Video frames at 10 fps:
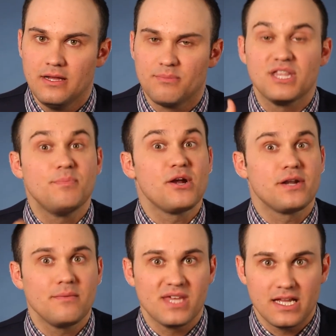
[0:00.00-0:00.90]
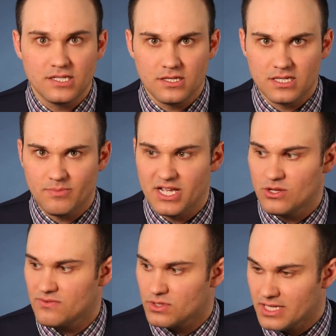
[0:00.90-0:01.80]
By the paradigm that I just explained,
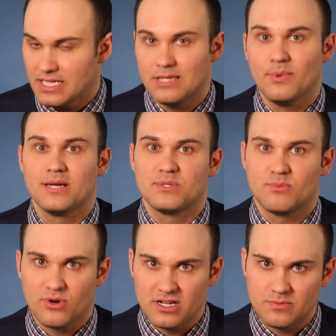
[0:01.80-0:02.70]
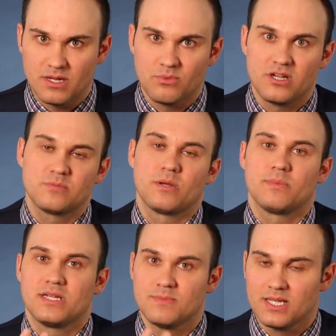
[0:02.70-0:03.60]
you have a lead that becomes a prospect, prospect
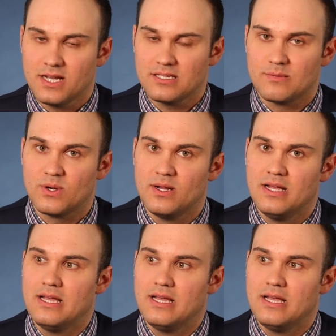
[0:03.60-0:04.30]
becomes a customer.